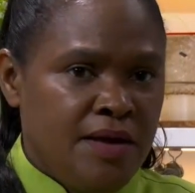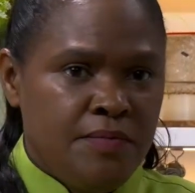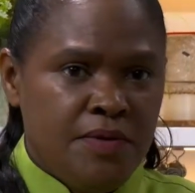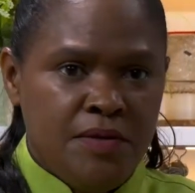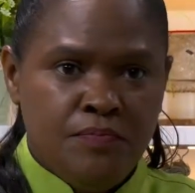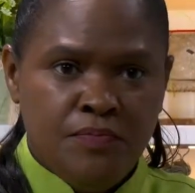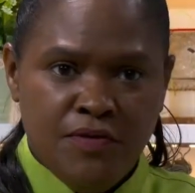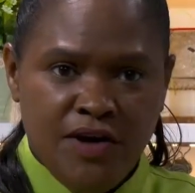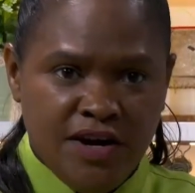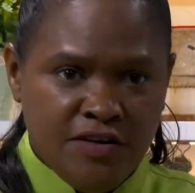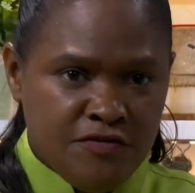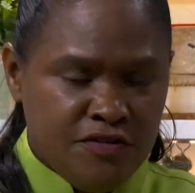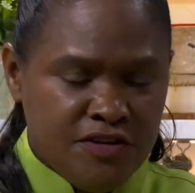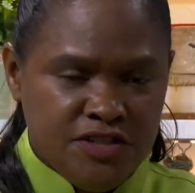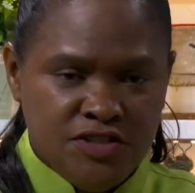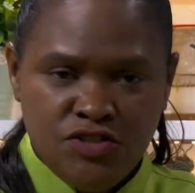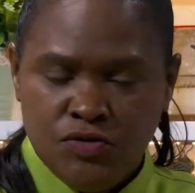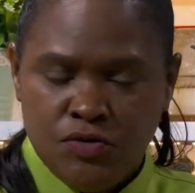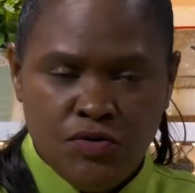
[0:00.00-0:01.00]
maybe
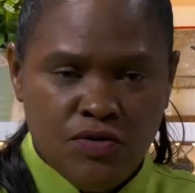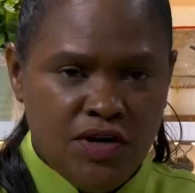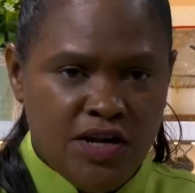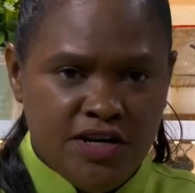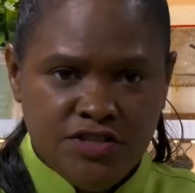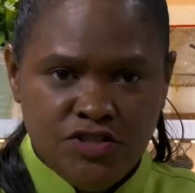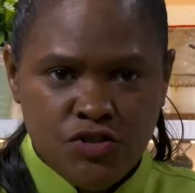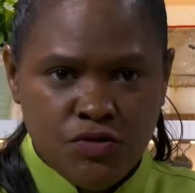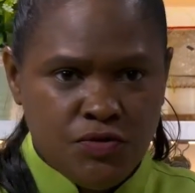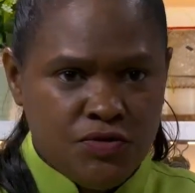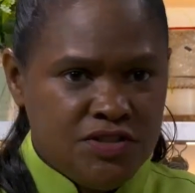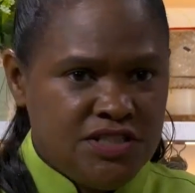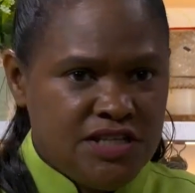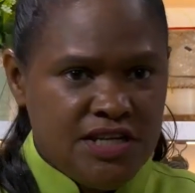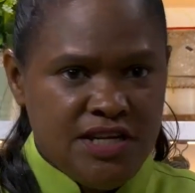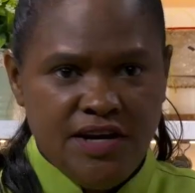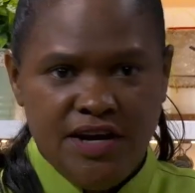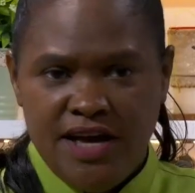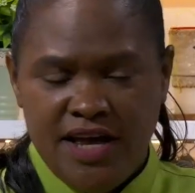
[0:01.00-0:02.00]
breakfast or lunch or
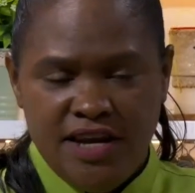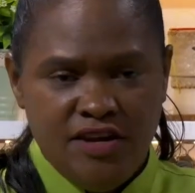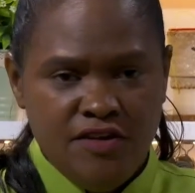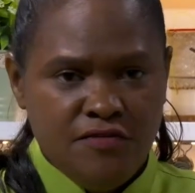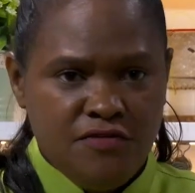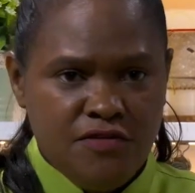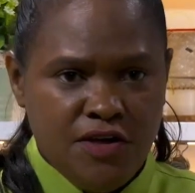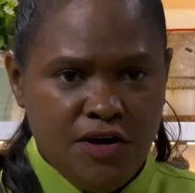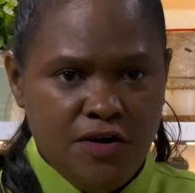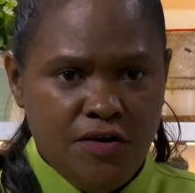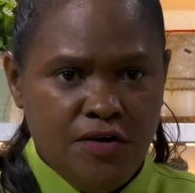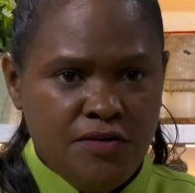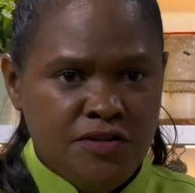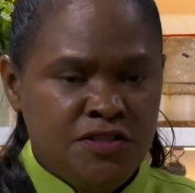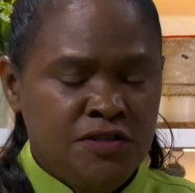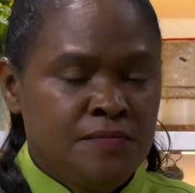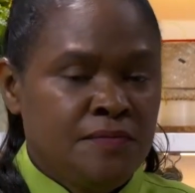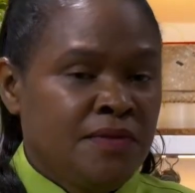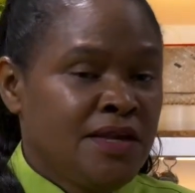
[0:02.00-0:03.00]
dinner, any of
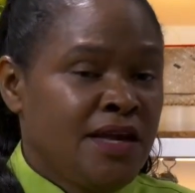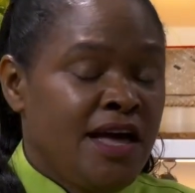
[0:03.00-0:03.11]
those.